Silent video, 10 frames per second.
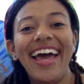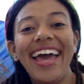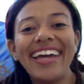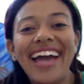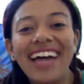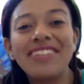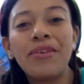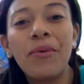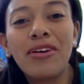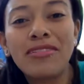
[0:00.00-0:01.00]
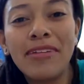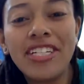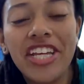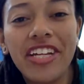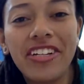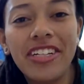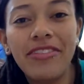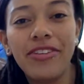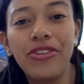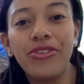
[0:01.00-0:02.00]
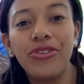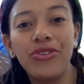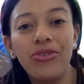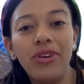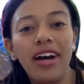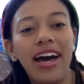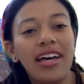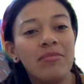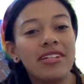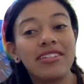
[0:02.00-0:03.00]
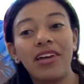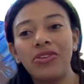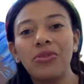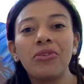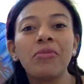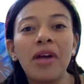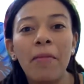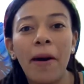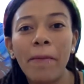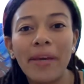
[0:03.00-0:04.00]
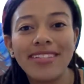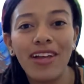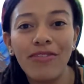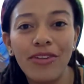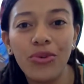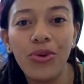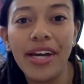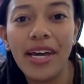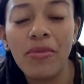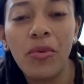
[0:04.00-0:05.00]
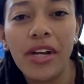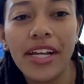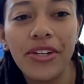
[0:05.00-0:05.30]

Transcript: Hey guys, welcome to my channel. If you're new, I'm going to tell you a little bit about myself and who I am and what I